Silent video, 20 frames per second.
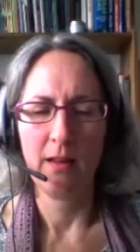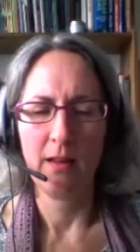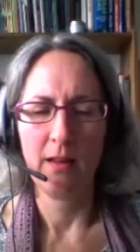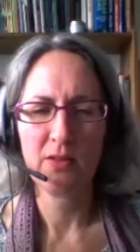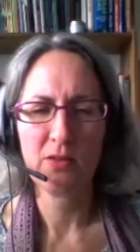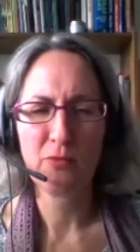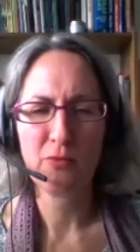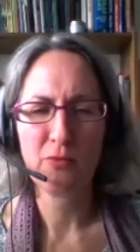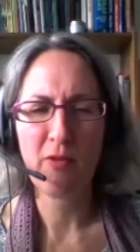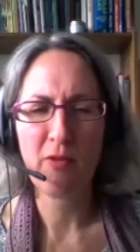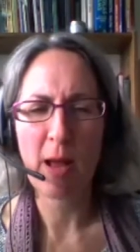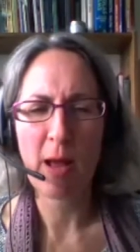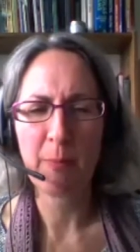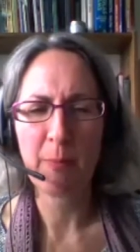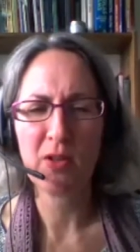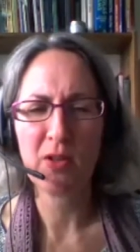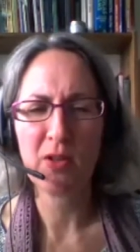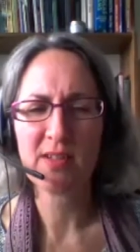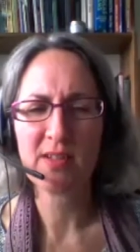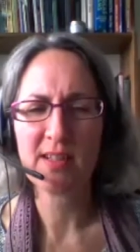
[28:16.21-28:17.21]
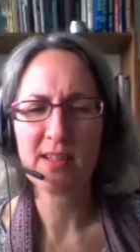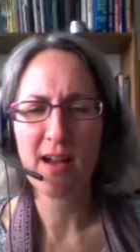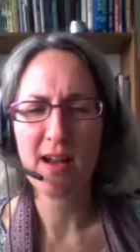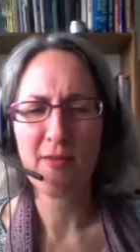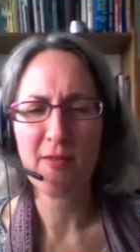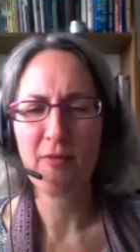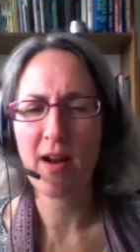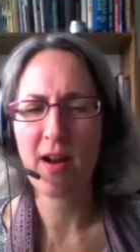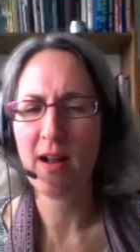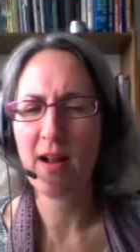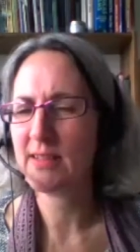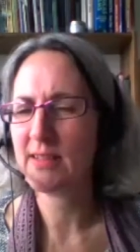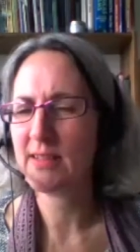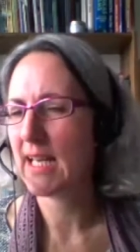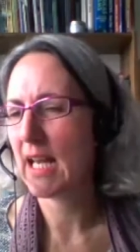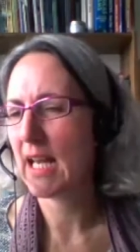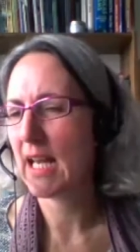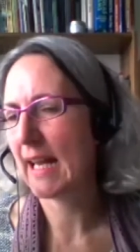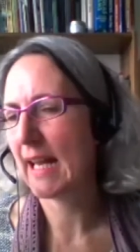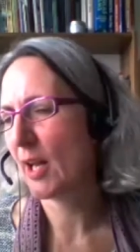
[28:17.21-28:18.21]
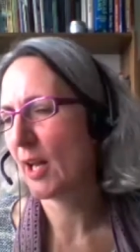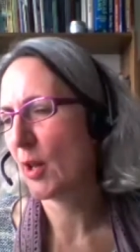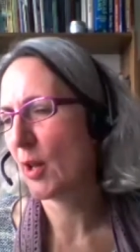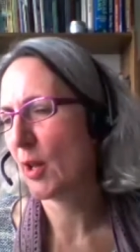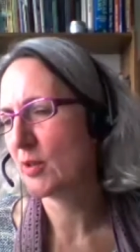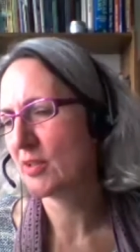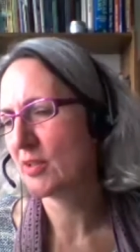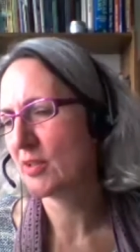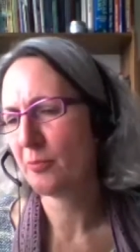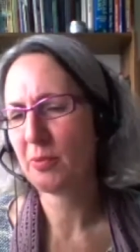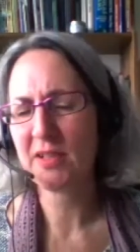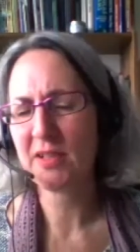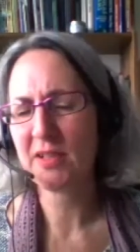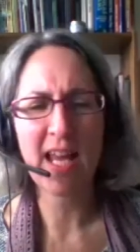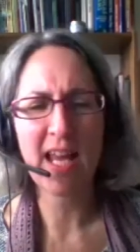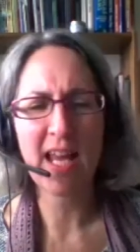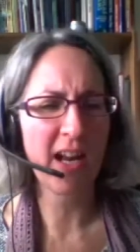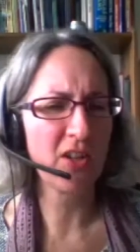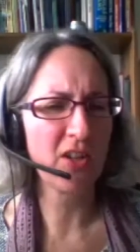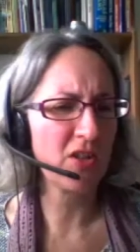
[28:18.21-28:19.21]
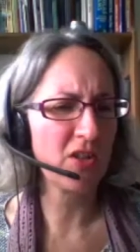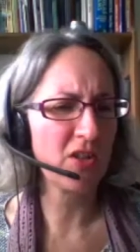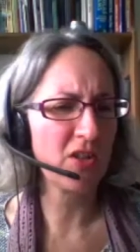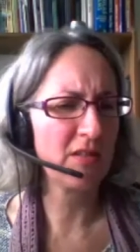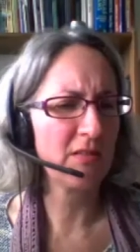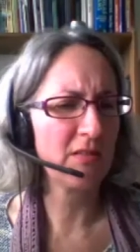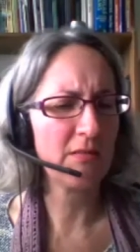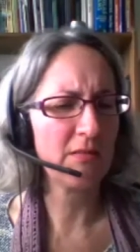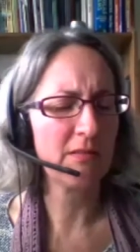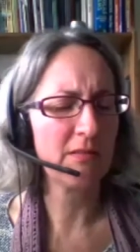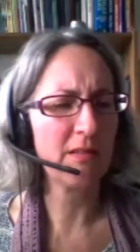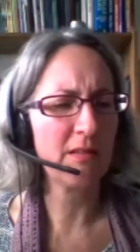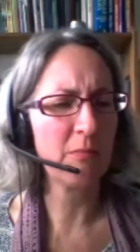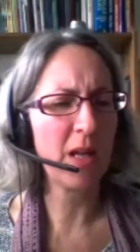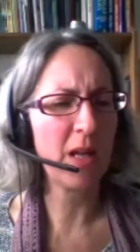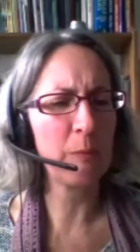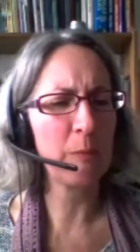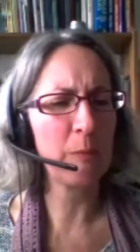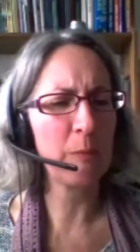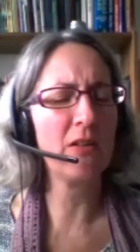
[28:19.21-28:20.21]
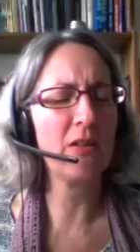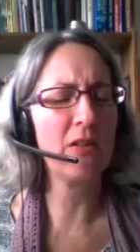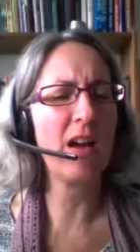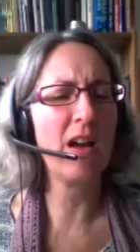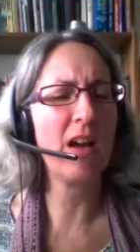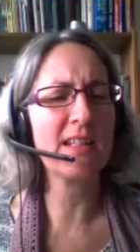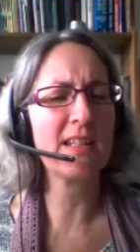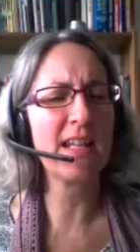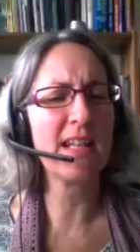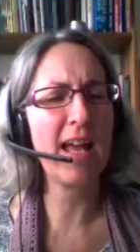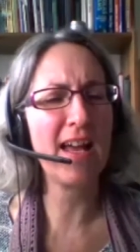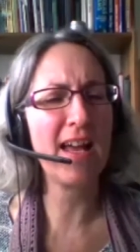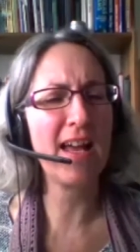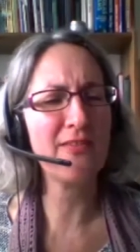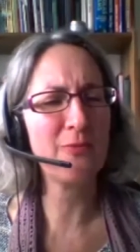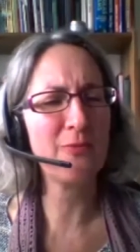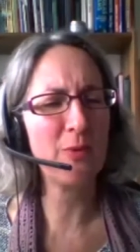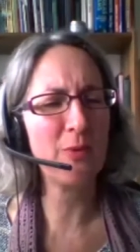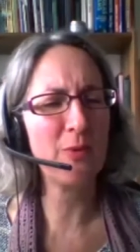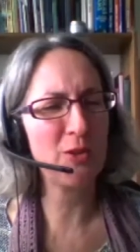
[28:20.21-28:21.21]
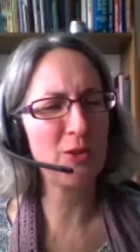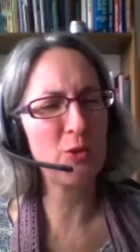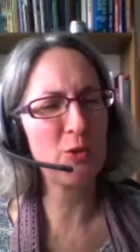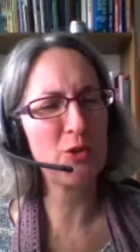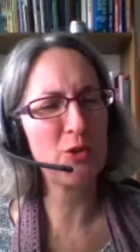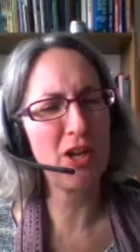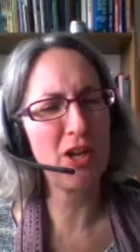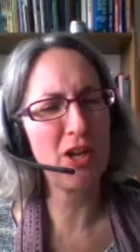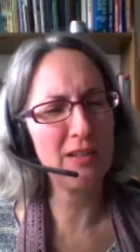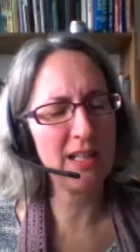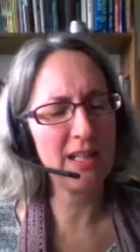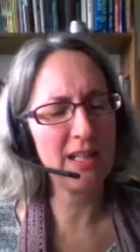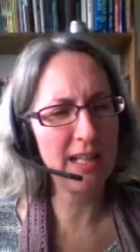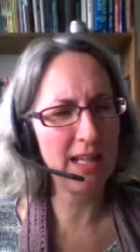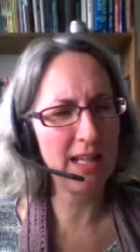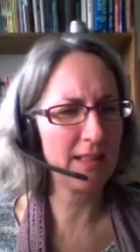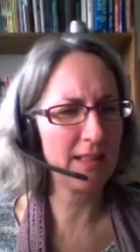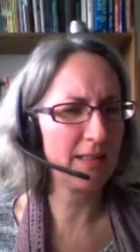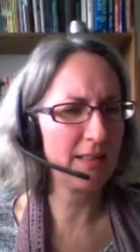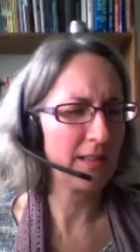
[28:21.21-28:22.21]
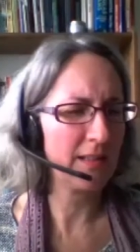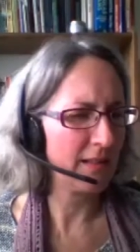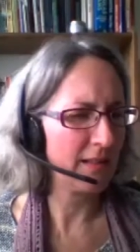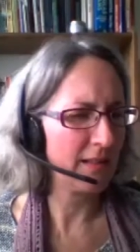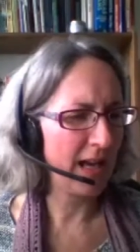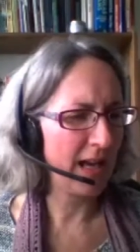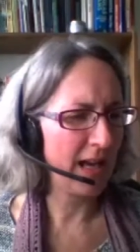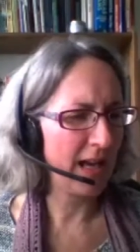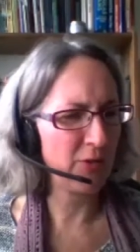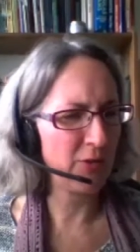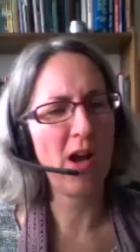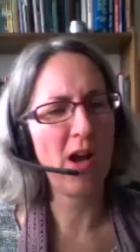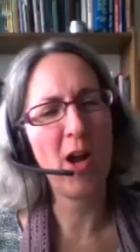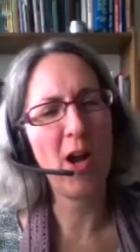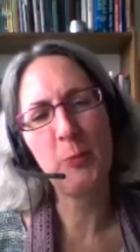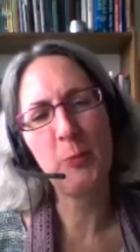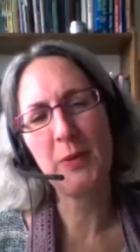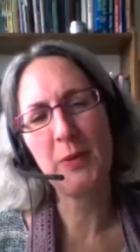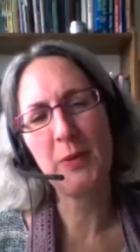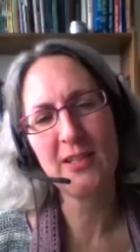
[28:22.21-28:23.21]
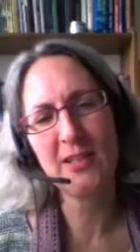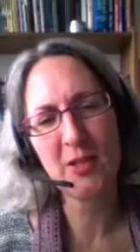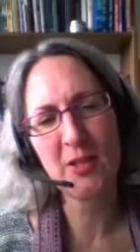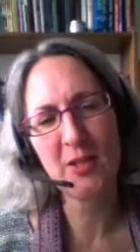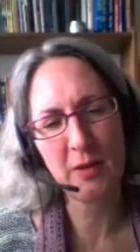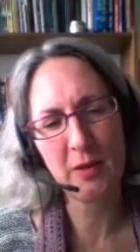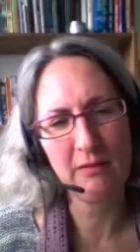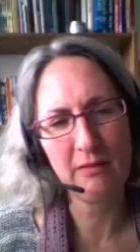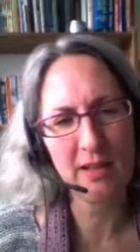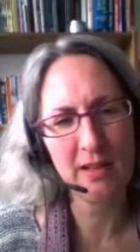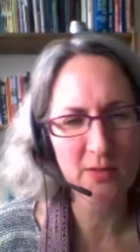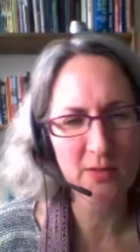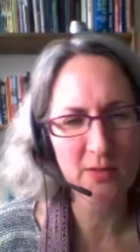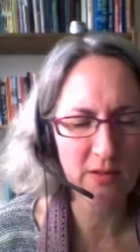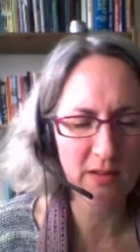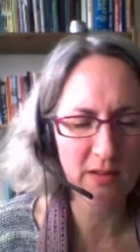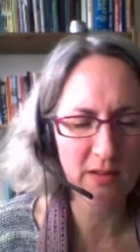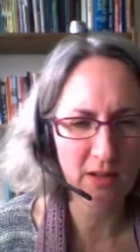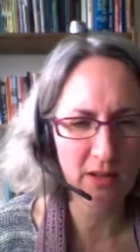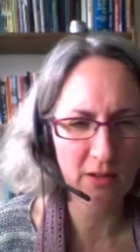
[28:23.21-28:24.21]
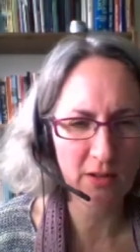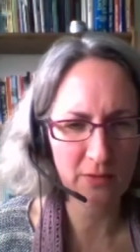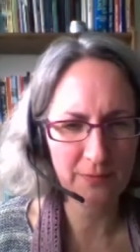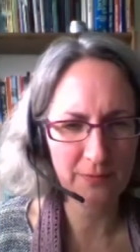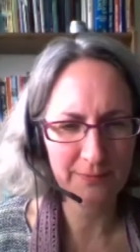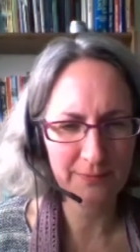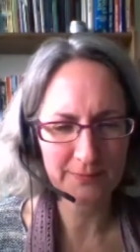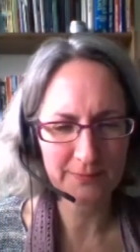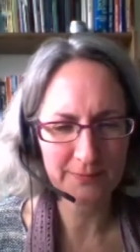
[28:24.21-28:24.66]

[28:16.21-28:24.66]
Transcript: Just wrap yourself around in any cloaks of protection that maybe you like to have when you're journeying. Have your helping spirits with you.